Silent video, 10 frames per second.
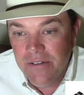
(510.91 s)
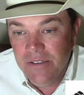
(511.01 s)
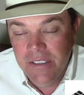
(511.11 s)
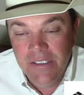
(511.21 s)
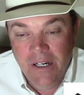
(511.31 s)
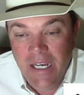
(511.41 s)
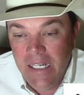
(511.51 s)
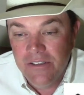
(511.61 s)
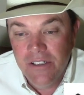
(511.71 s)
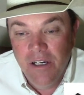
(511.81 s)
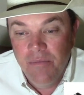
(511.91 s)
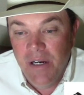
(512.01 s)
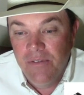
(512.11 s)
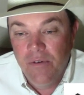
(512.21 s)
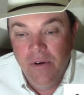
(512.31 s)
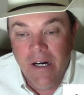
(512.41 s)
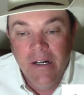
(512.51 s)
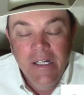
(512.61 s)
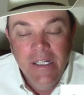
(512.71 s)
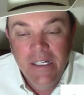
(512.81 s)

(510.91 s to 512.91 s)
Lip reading: so they're catching up everywhere.